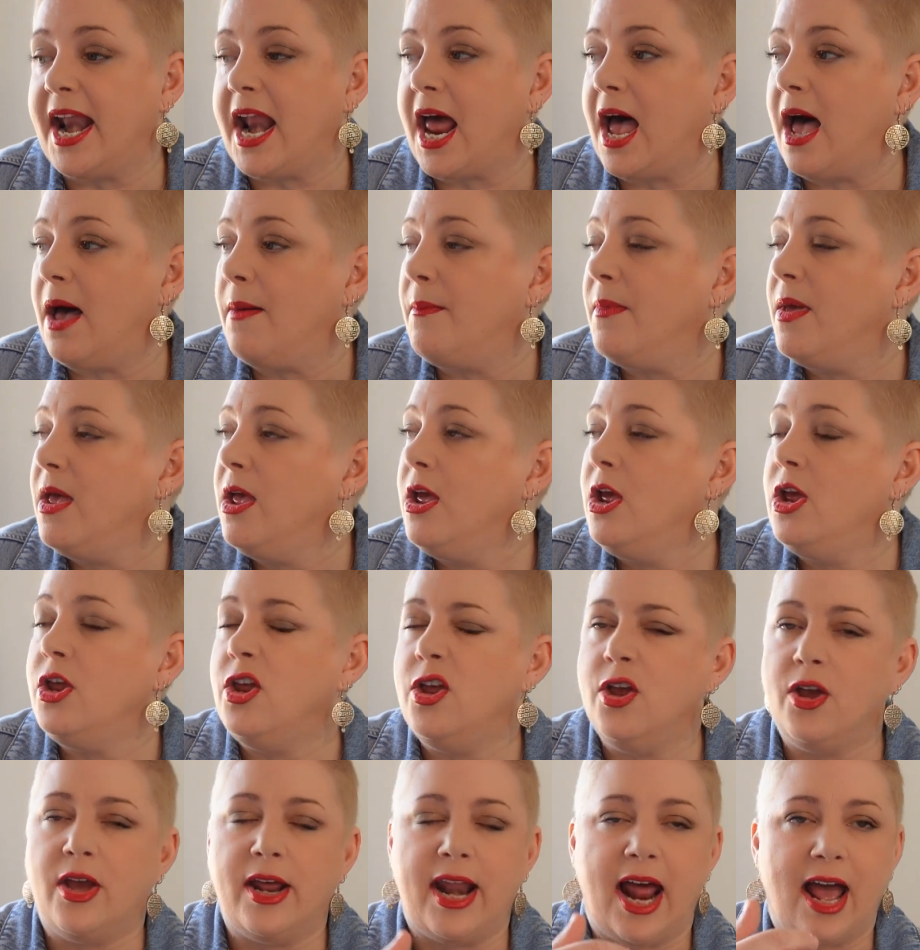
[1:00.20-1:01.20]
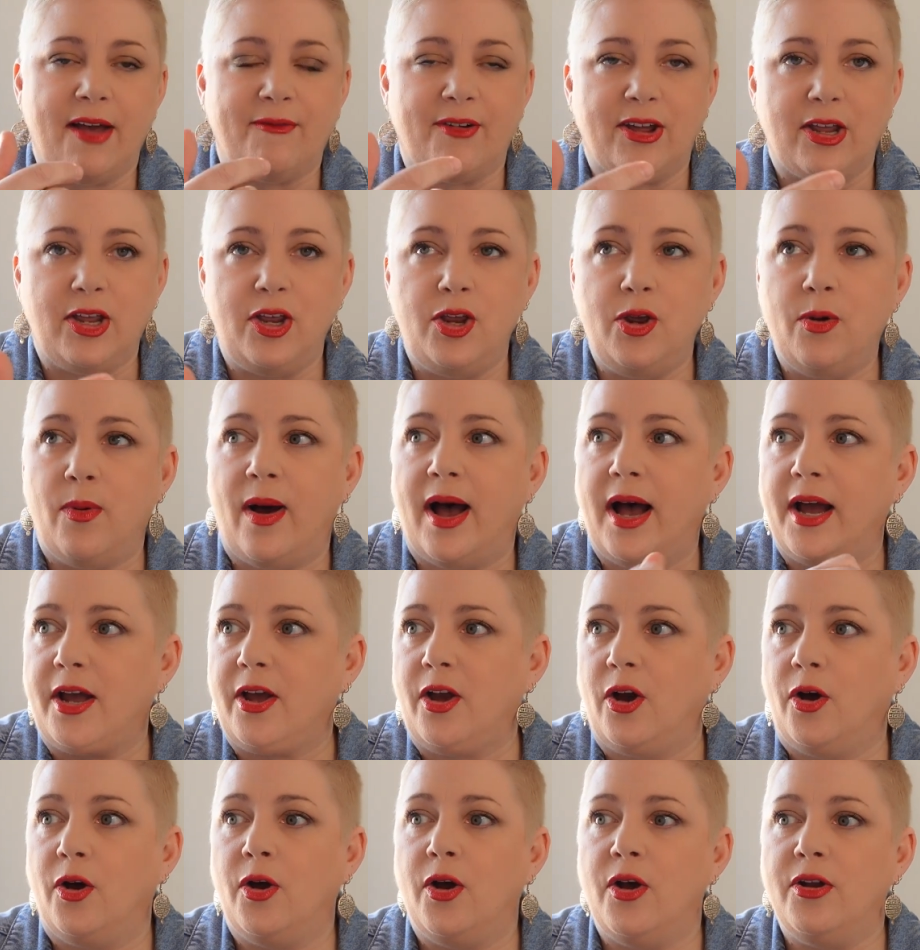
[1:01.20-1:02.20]
up. You could have a QR
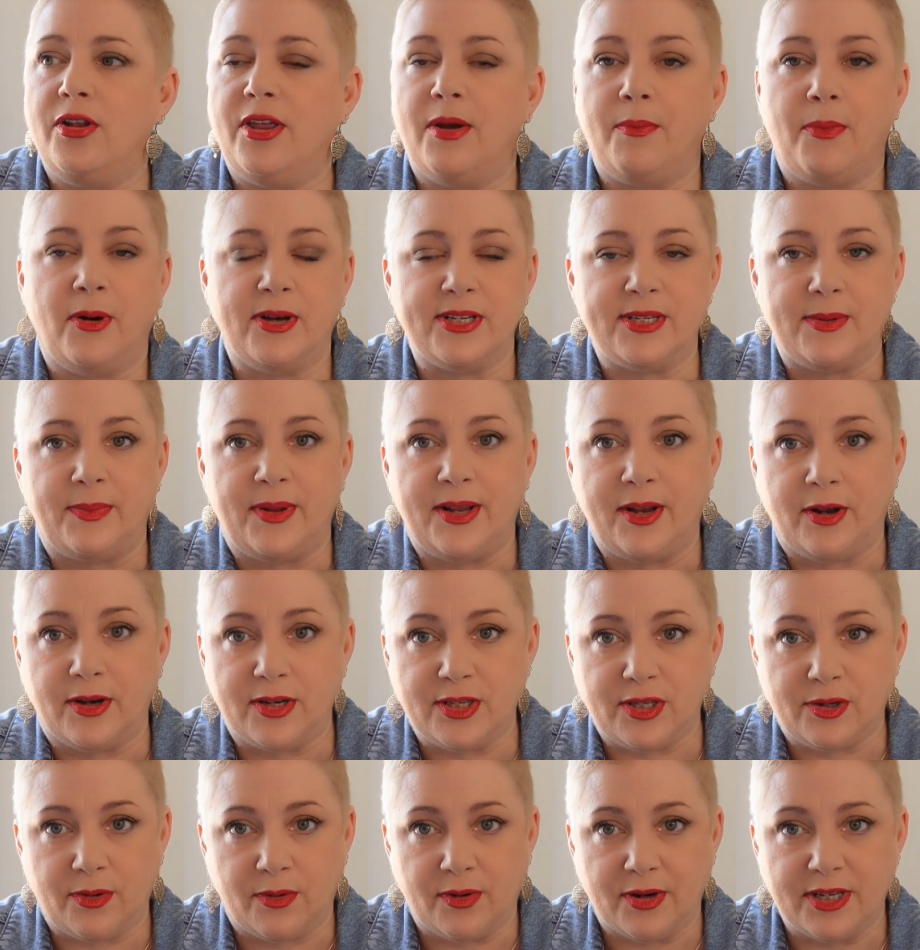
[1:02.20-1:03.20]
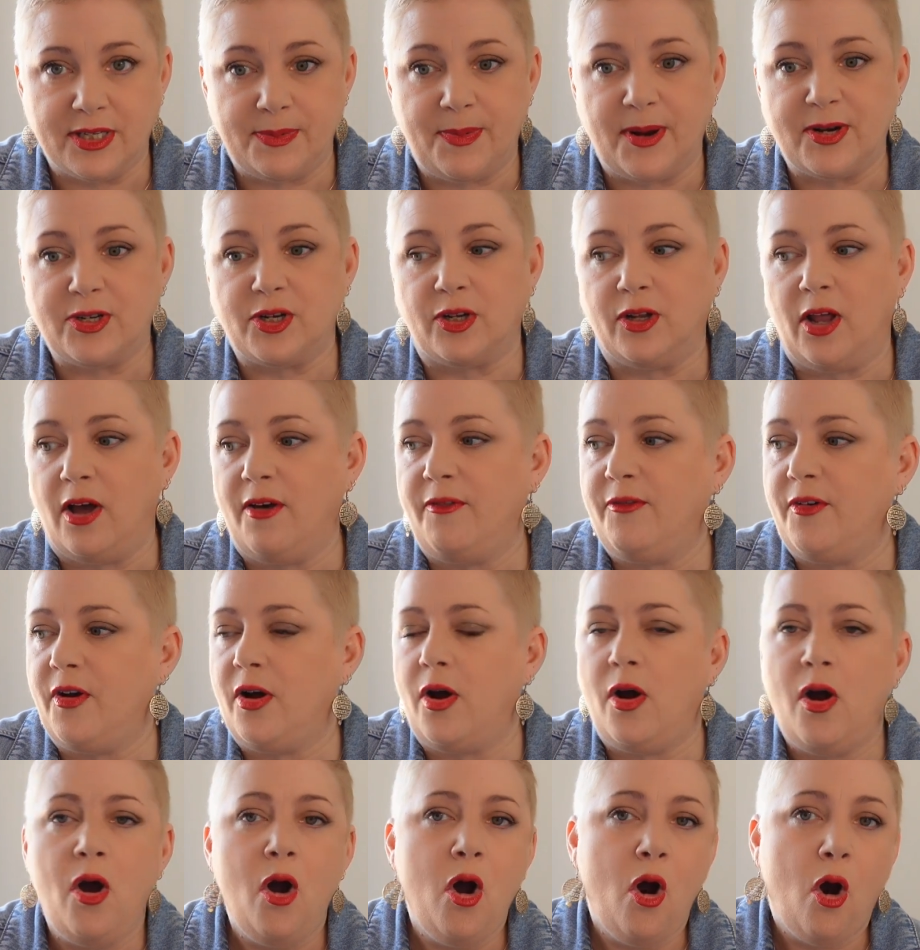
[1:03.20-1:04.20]
code that possibly goes through a special
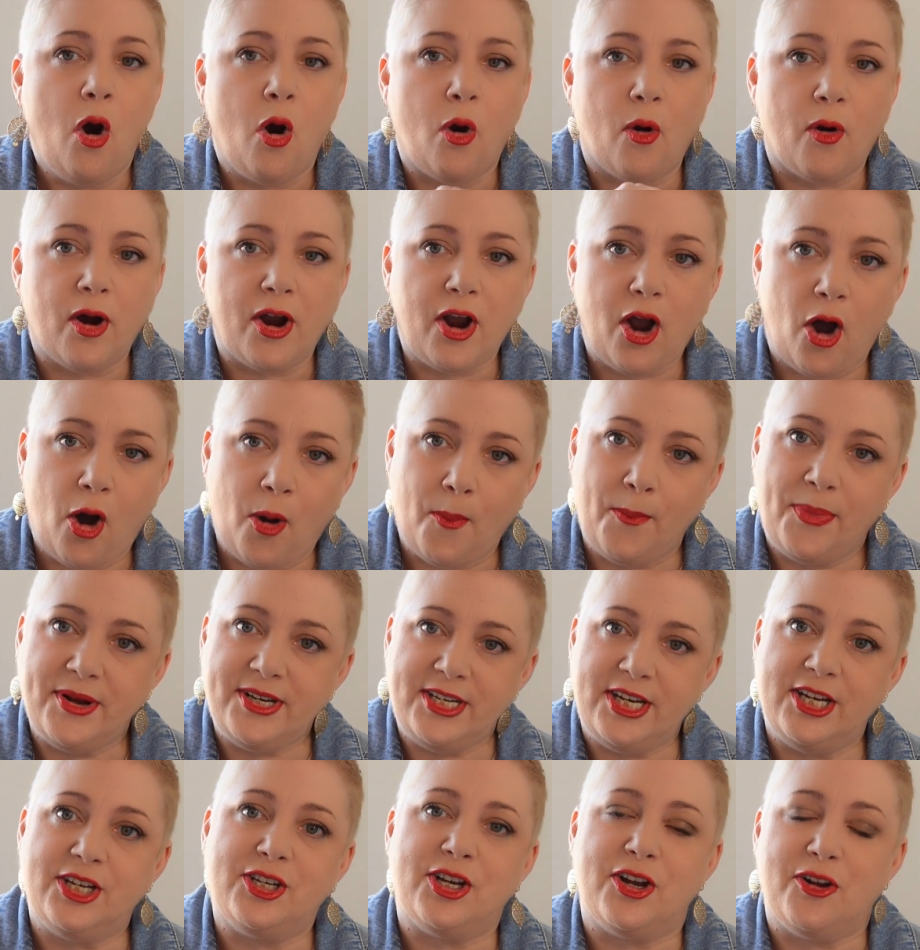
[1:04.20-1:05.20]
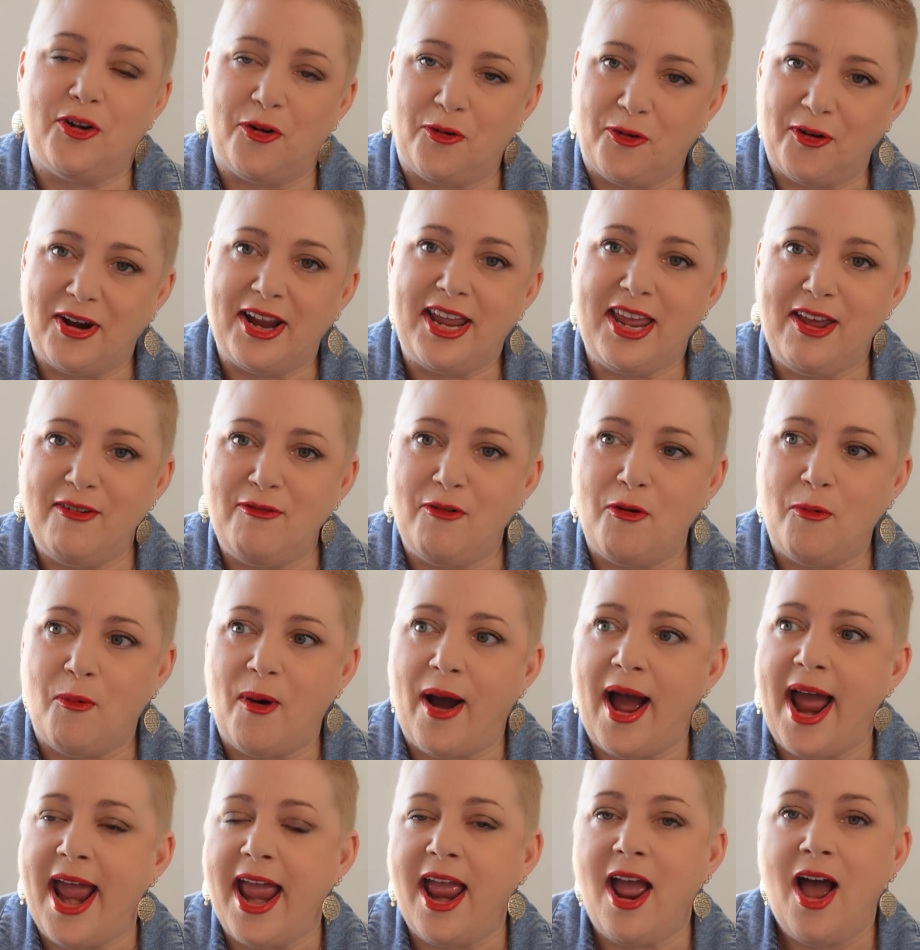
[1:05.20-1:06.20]
offer or a competition or a
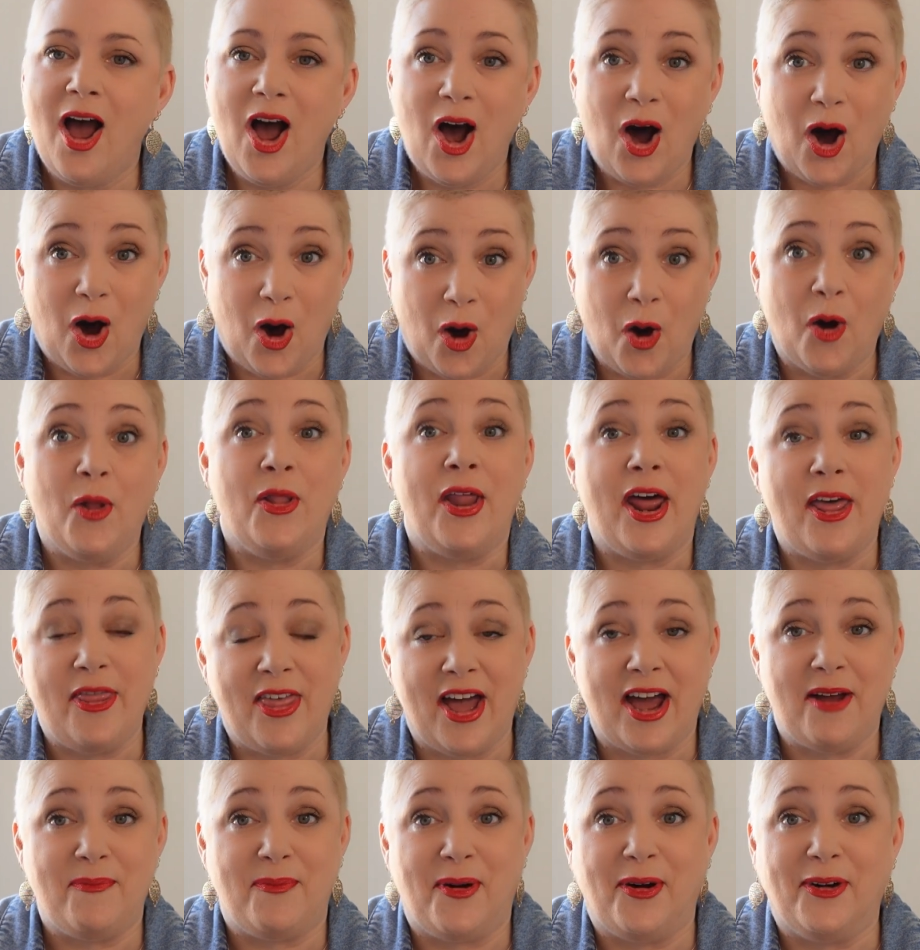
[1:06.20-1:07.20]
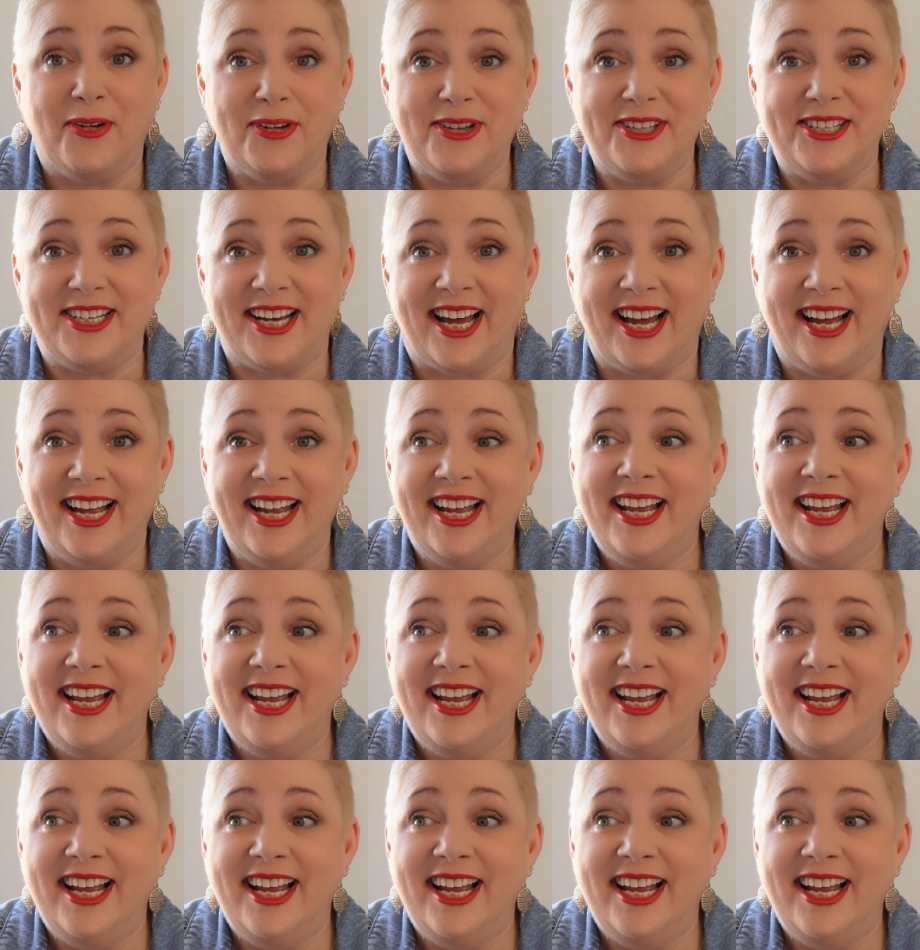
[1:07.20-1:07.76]
giveaway on that poster.